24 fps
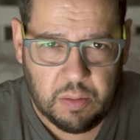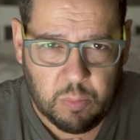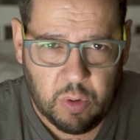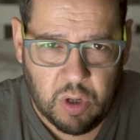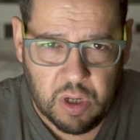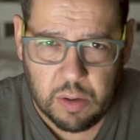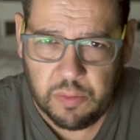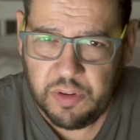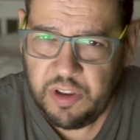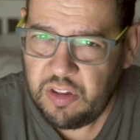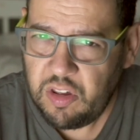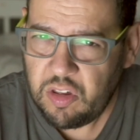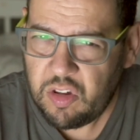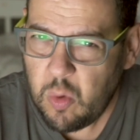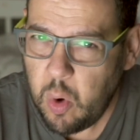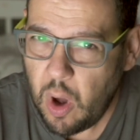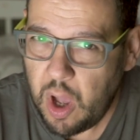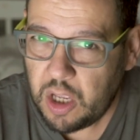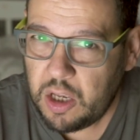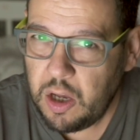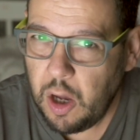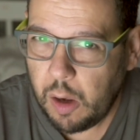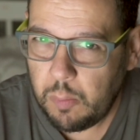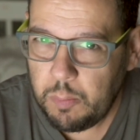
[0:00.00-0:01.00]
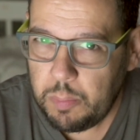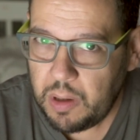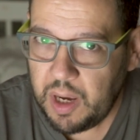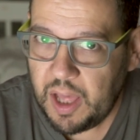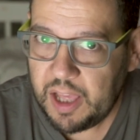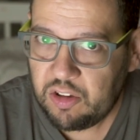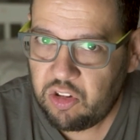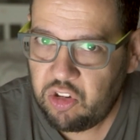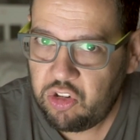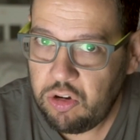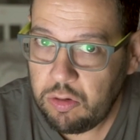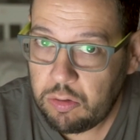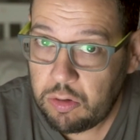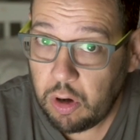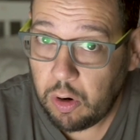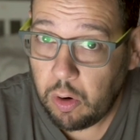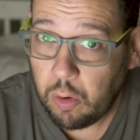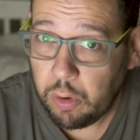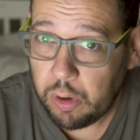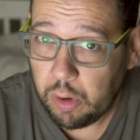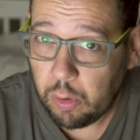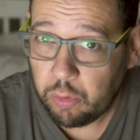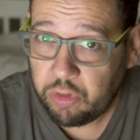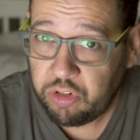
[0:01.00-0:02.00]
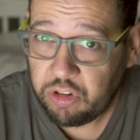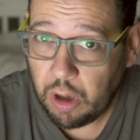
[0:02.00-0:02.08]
Well, this is quite a complex tutorial,